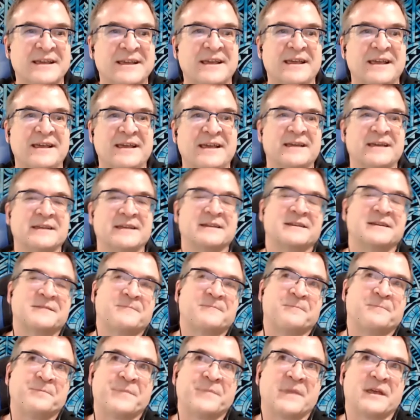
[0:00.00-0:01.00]
And
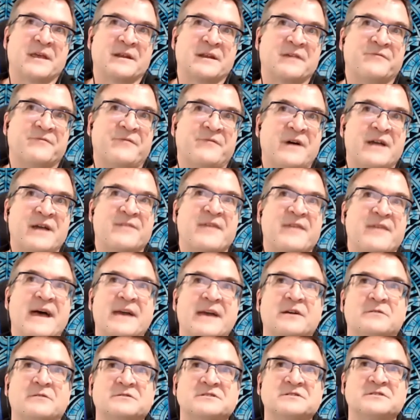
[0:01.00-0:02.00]
I find that
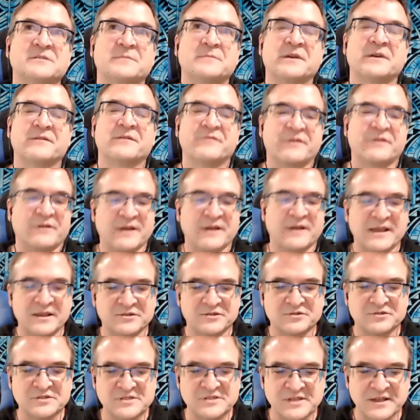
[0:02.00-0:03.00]
always to be a very
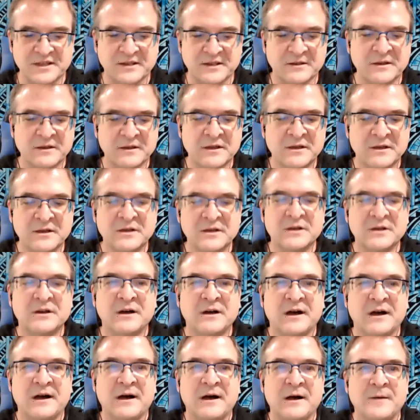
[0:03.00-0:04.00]
interesting
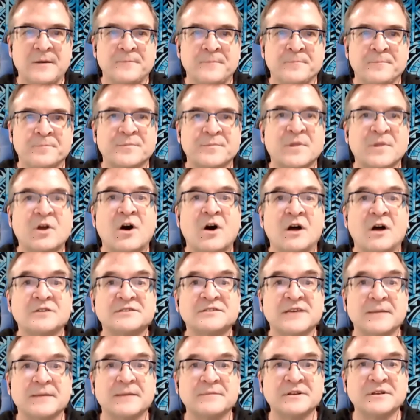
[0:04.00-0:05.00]

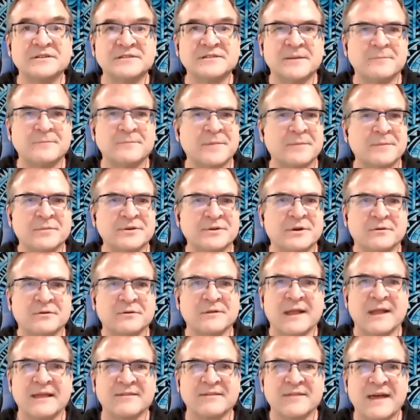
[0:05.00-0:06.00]
concept, and some people don't
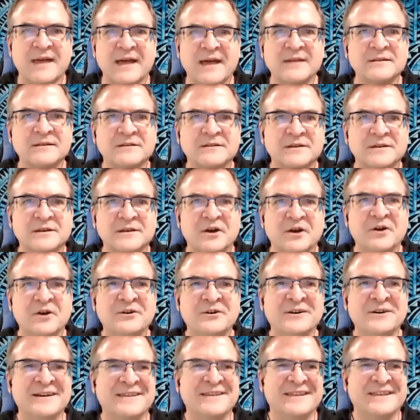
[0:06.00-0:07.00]
like that, you know.
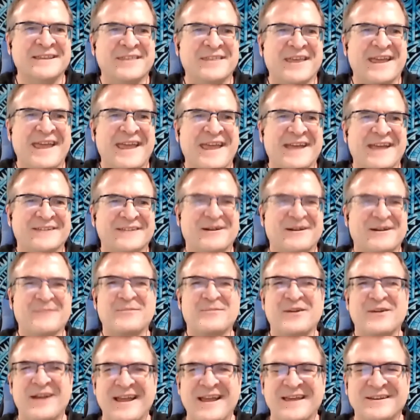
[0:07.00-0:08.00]
They can't wrap
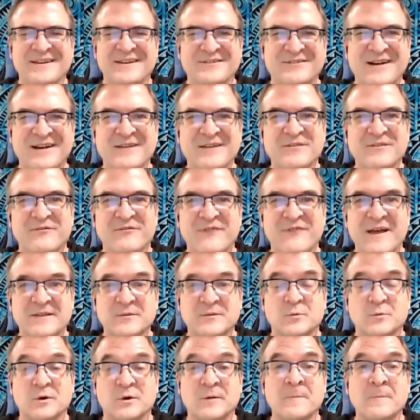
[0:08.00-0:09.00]
their head around the fact that
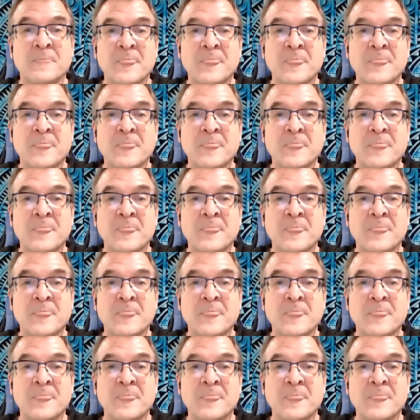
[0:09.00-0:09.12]
we're